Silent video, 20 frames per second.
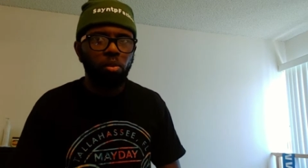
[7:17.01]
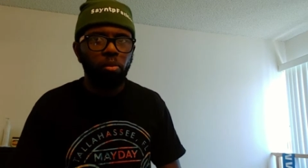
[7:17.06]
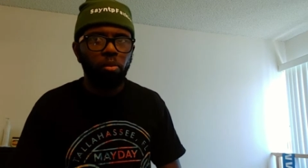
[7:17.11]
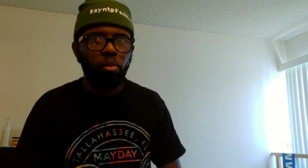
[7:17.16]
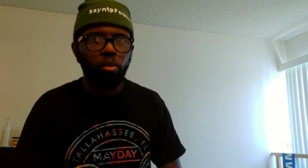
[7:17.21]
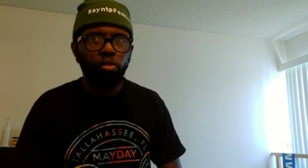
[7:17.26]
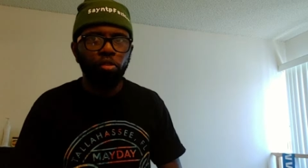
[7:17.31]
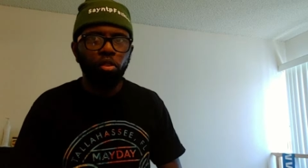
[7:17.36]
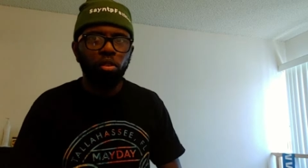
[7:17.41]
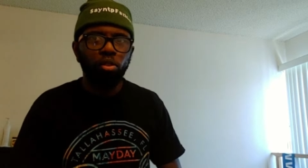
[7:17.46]

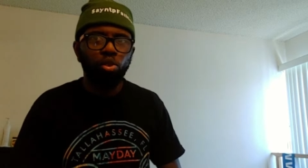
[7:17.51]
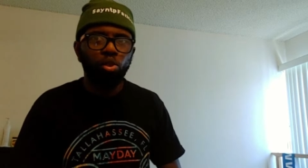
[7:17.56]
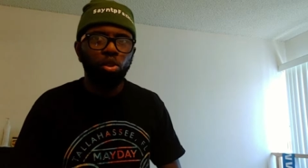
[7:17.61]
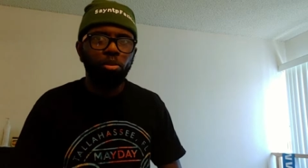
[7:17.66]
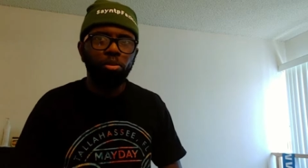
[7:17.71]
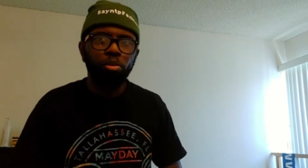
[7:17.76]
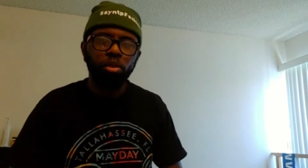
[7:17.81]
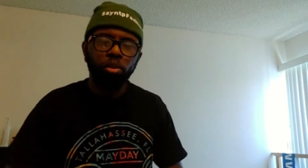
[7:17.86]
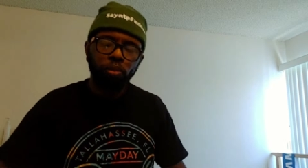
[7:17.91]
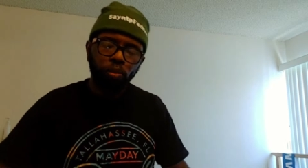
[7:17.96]
before
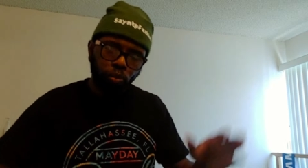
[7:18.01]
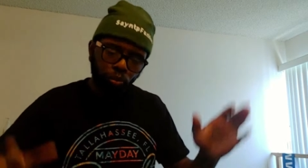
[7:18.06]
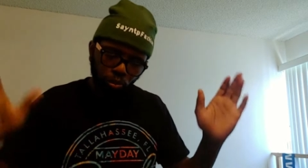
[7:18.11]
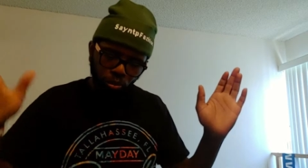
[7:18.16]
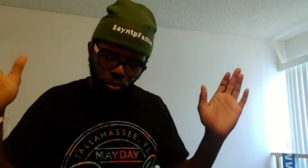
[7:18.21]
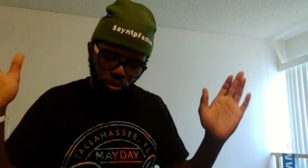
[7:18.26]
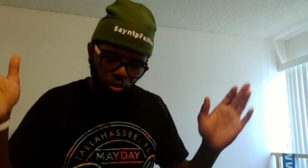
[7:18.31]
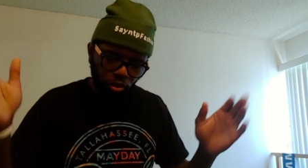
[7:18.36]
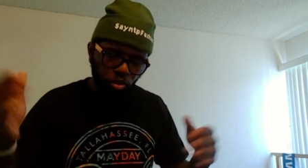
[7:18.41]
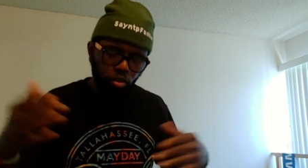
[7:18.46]
Trump?
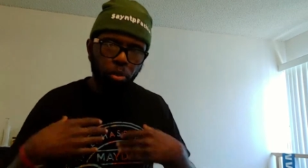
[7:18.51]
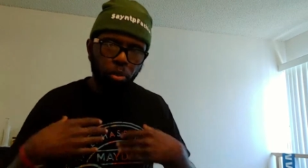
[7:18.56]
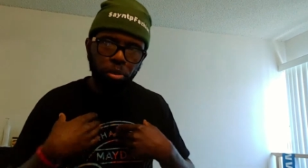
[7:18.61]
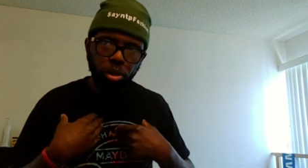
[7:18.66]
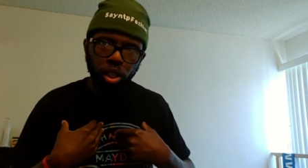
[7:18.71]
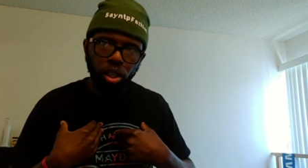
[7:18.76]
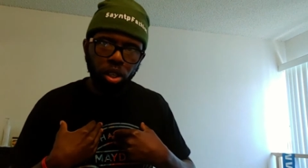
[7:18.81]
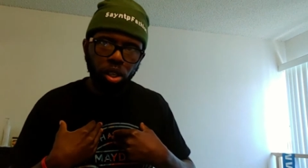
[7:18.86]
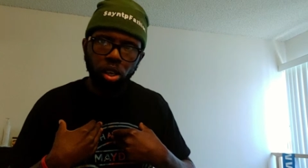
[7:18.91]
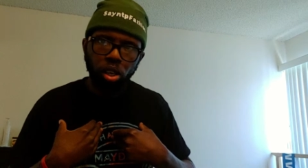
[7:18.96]
For
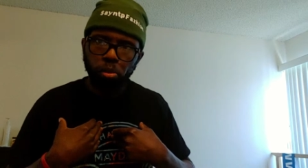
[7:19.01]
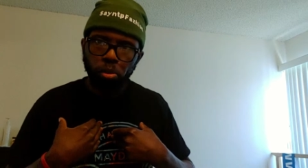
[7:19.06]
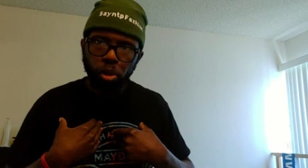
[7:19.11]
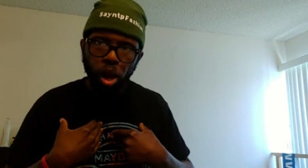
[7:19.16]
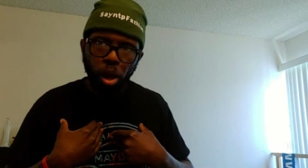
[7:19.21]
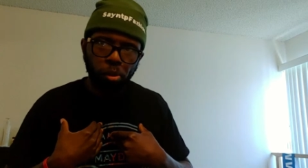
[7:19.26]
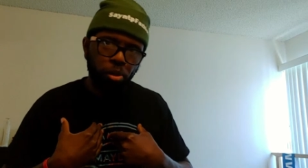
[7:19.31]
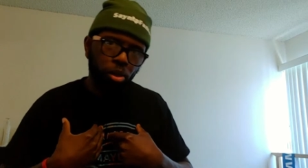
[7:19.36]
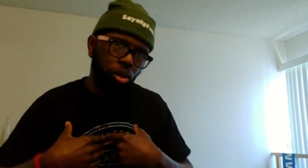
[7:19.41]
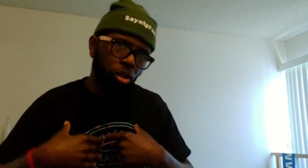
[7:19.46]
me,
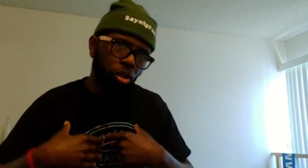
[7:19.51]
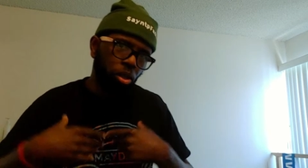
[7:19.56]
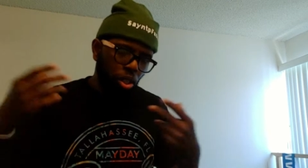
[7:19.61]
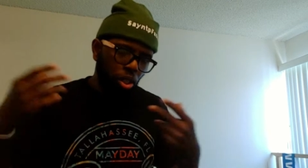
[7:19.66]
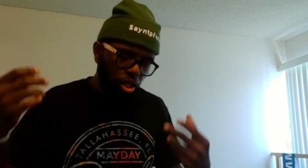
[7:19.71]
Obama.